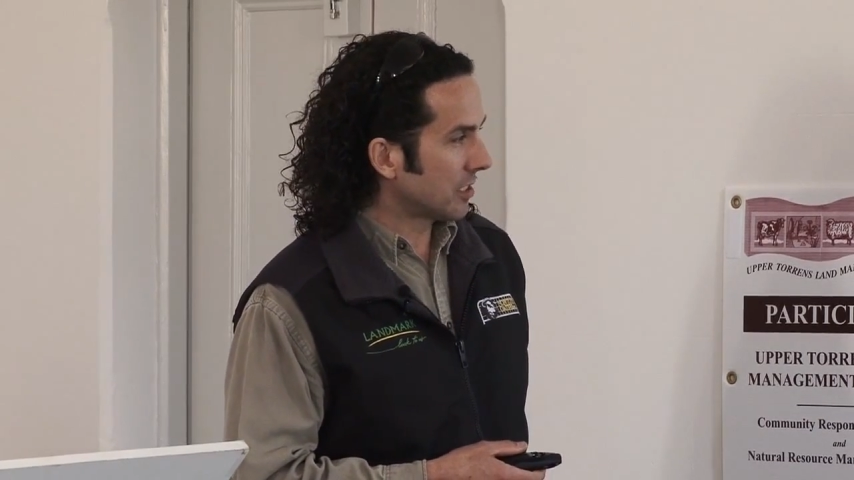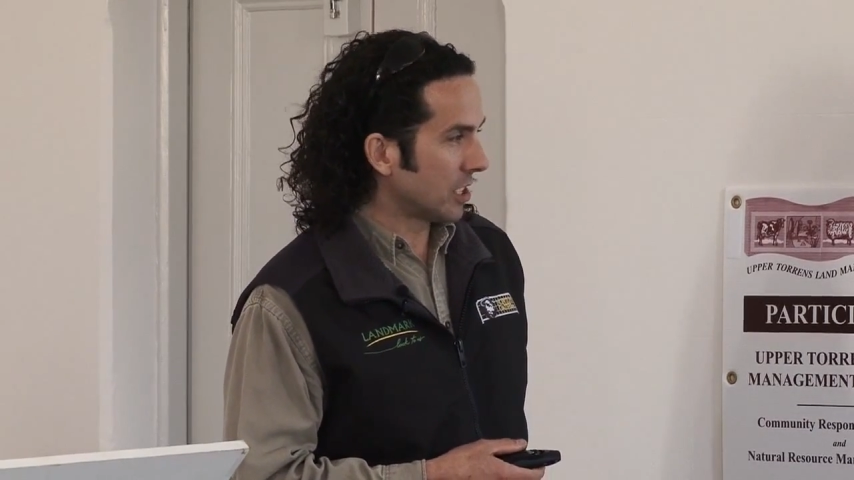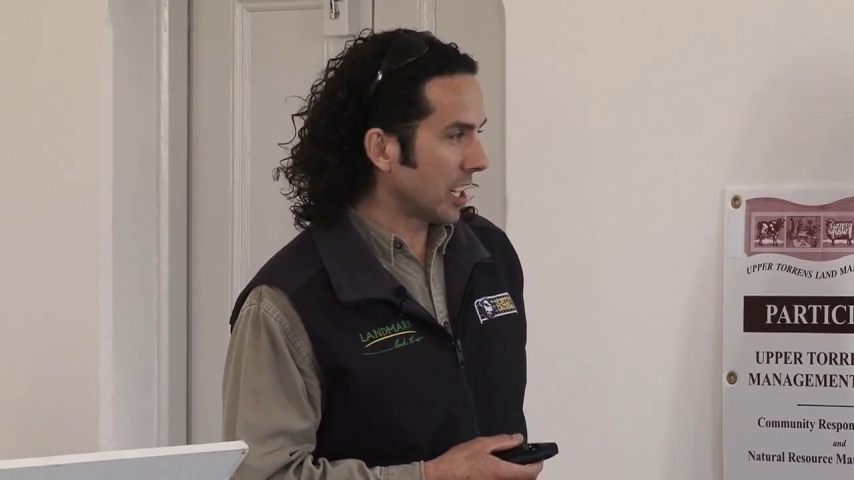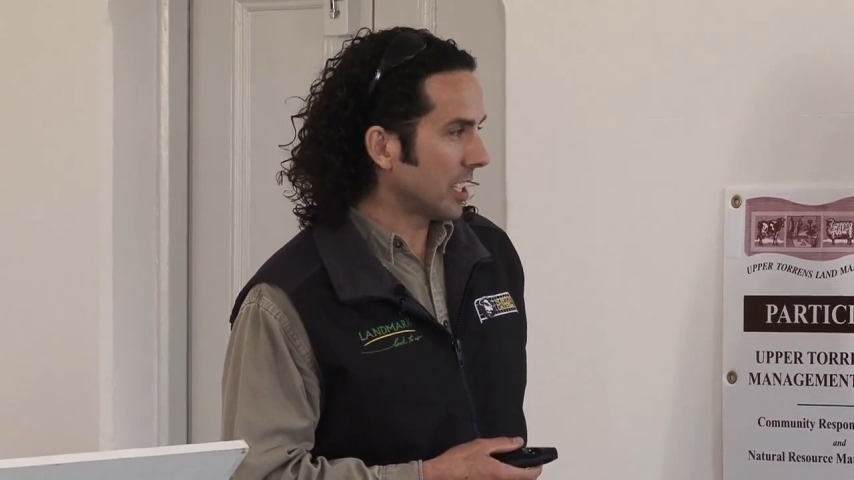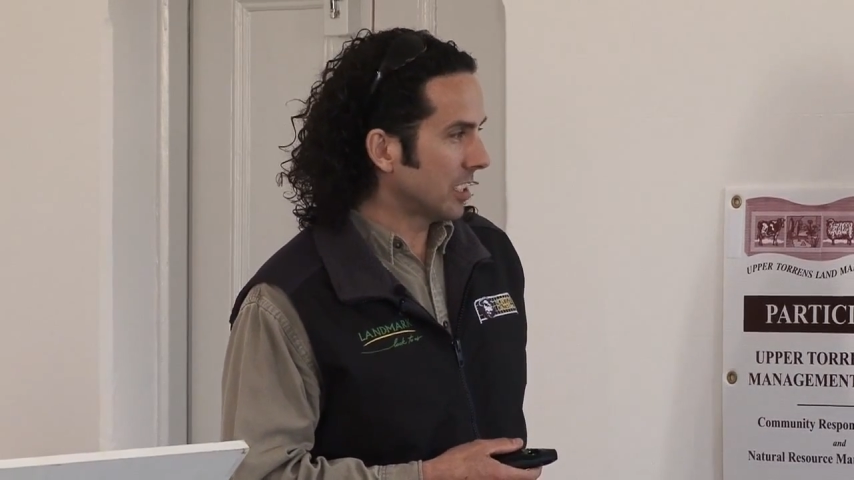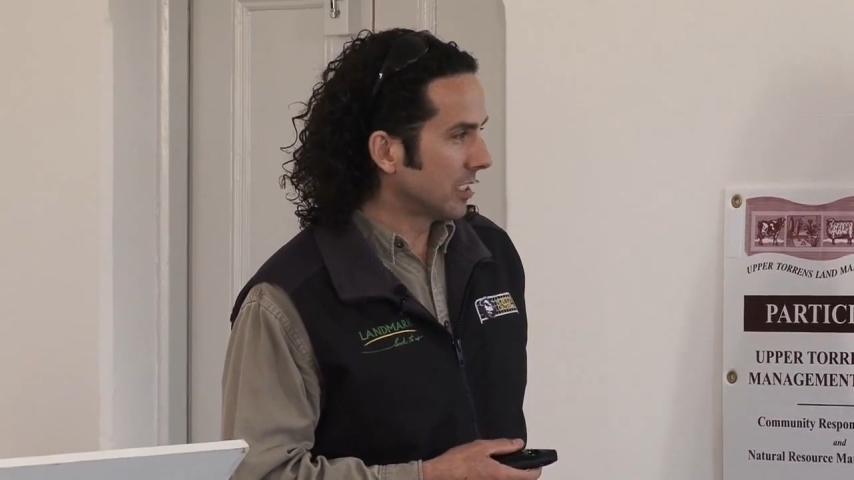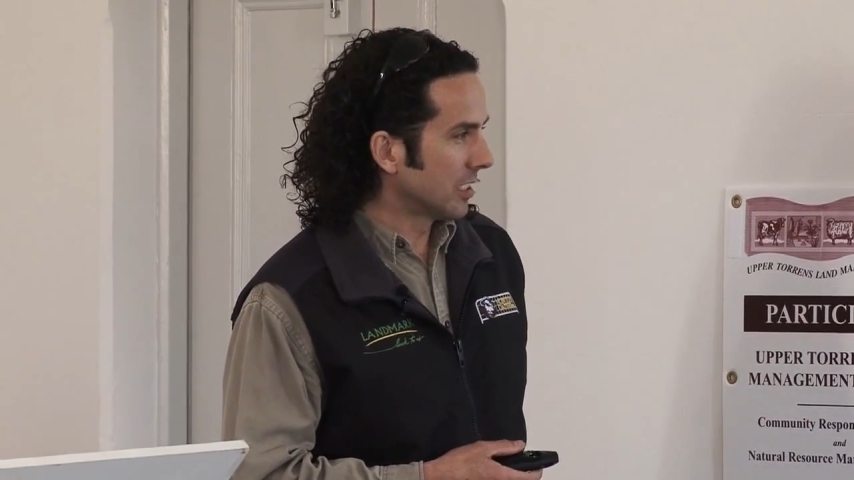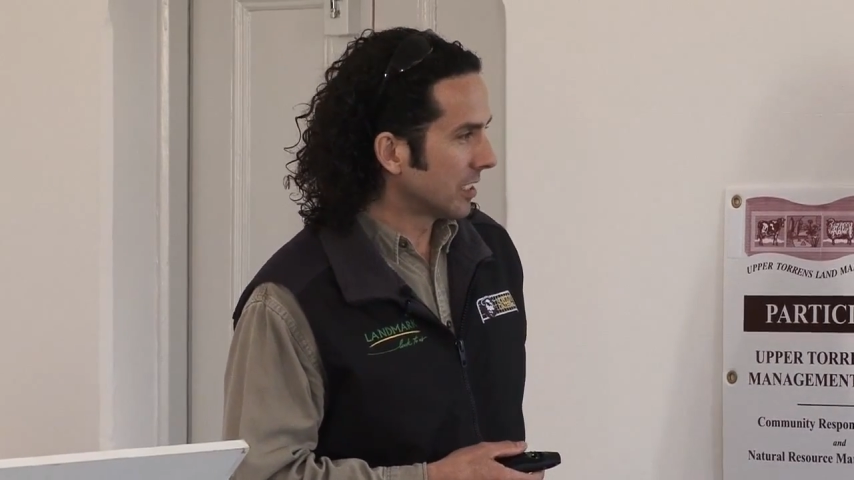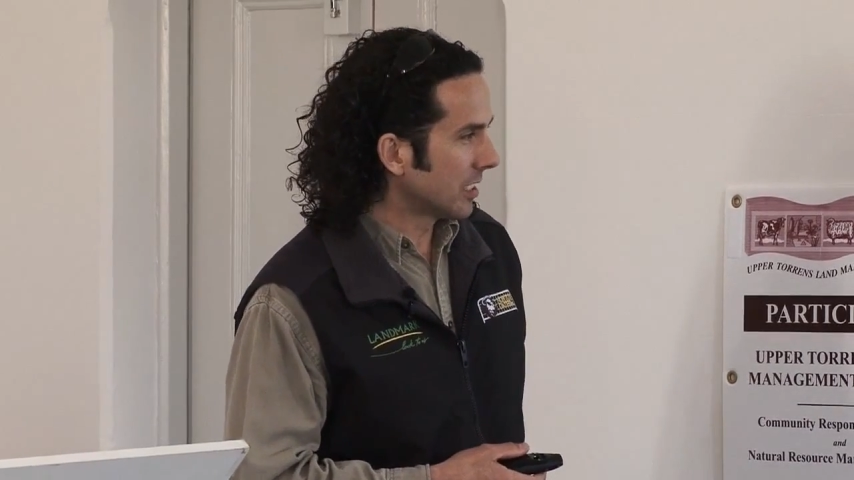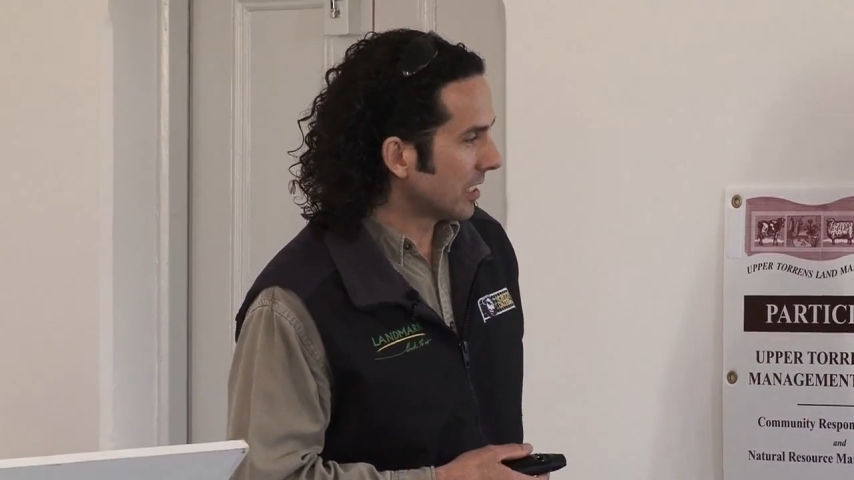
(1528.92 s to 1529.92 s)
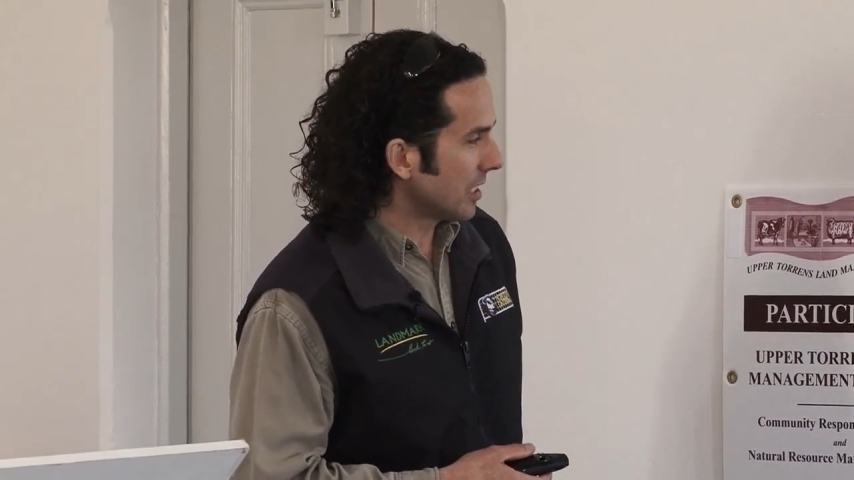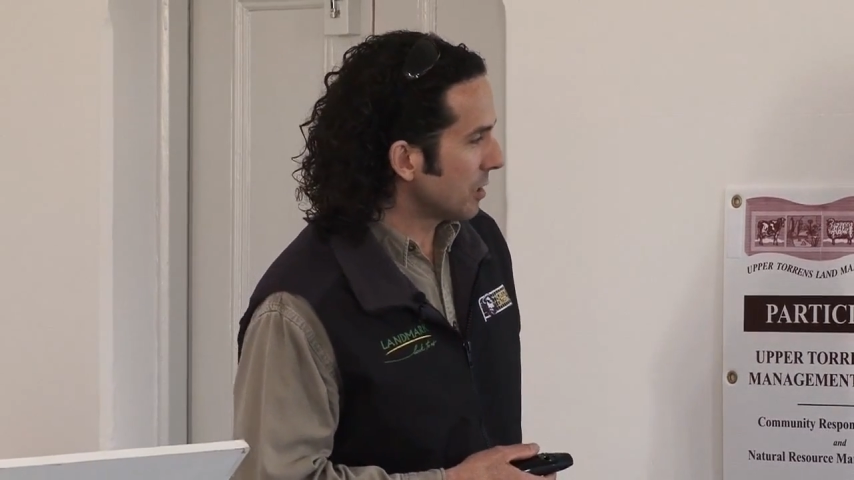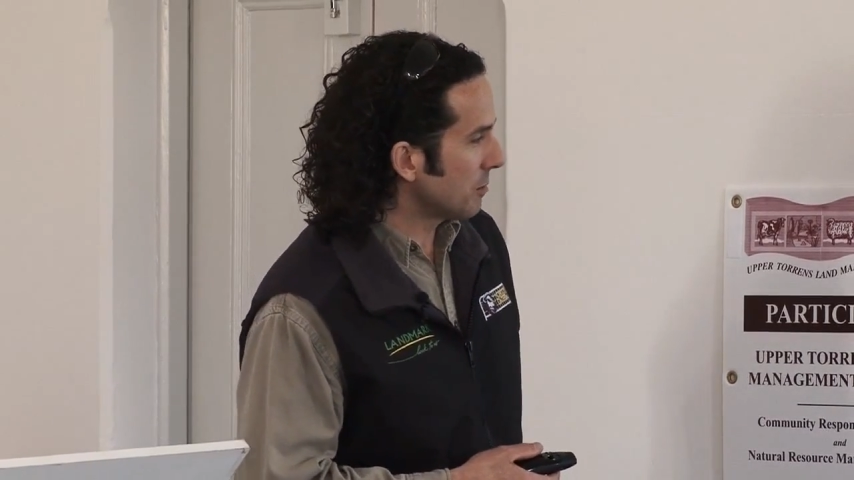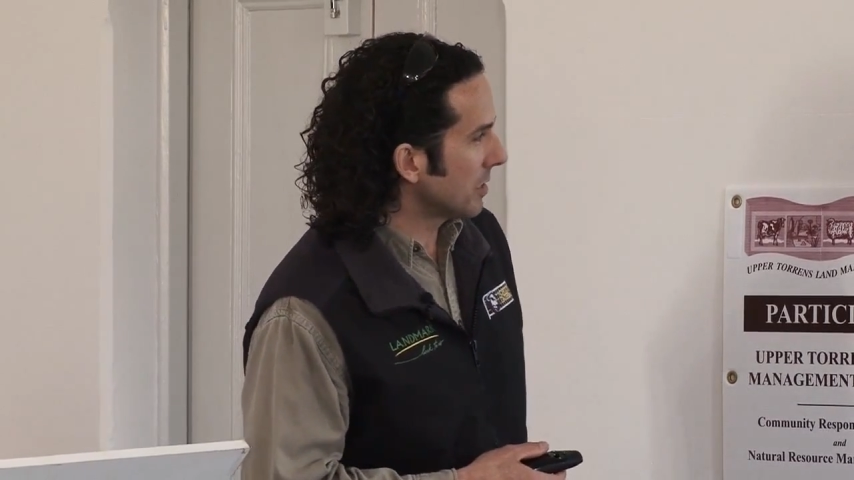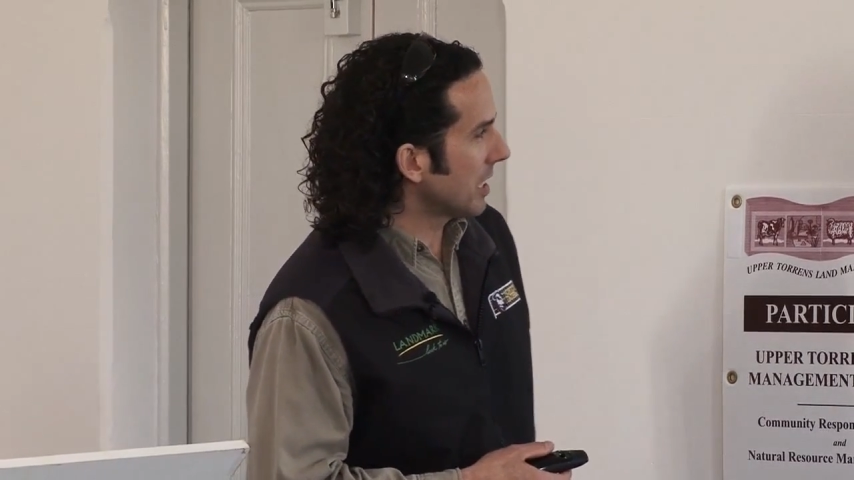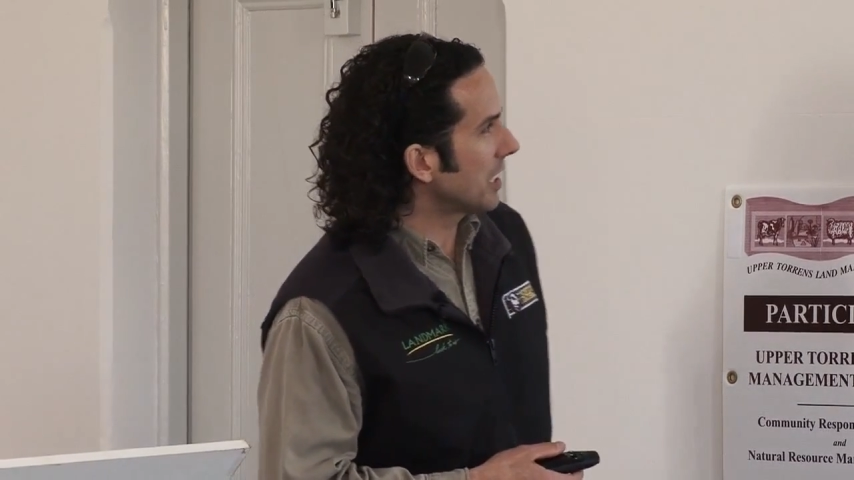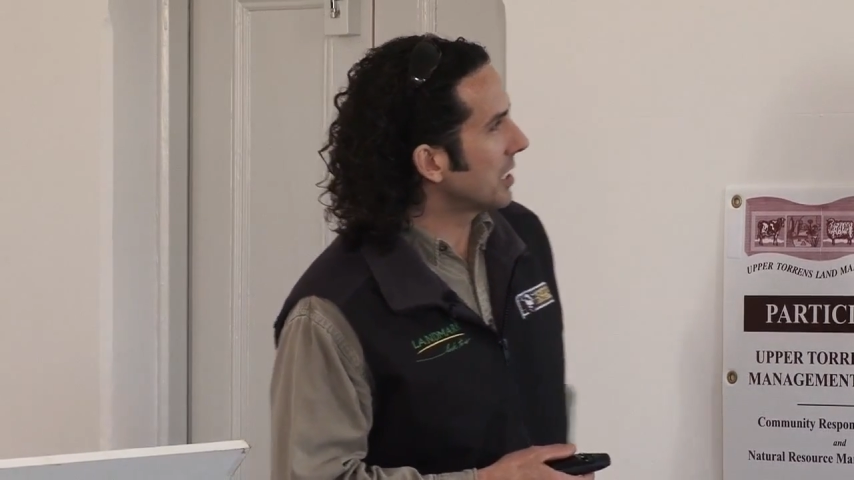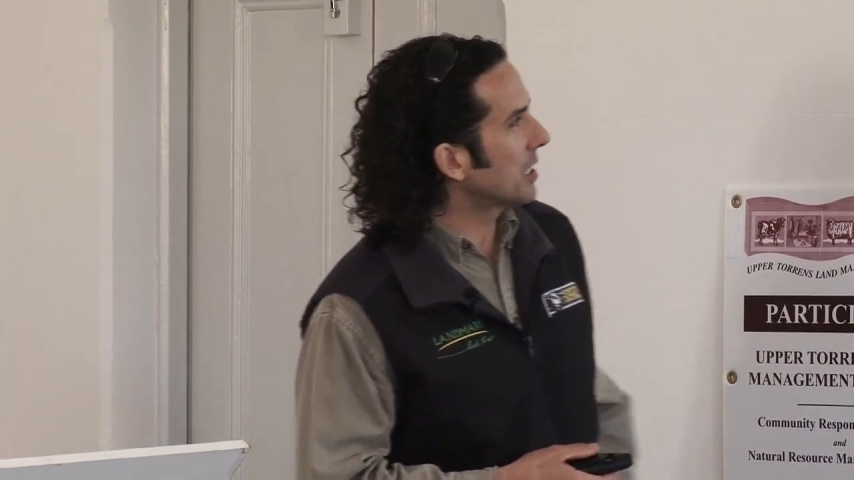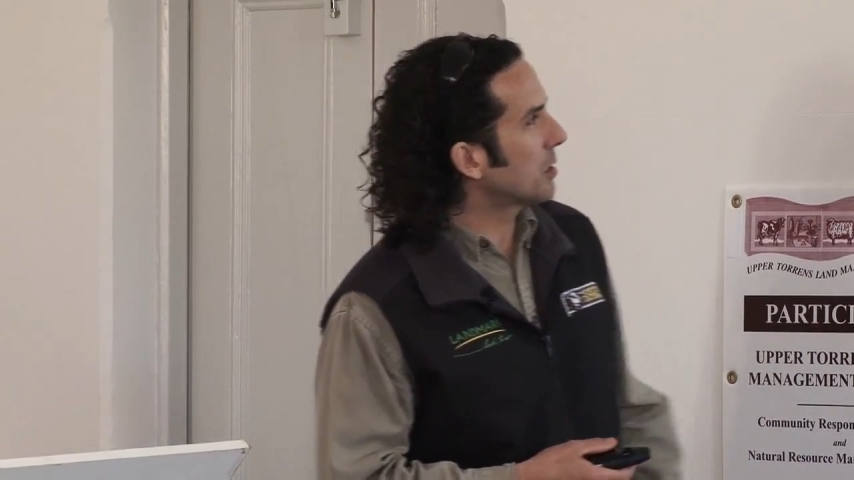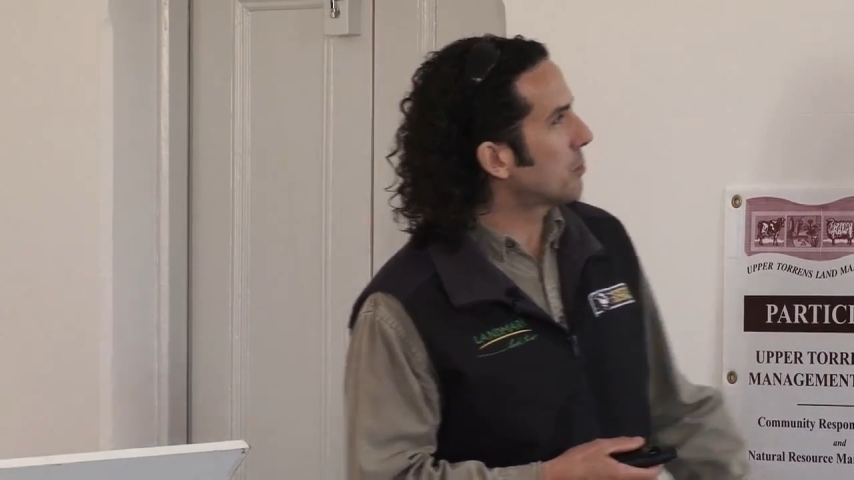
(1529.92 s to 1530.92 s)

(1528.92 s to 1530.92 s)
Jane, and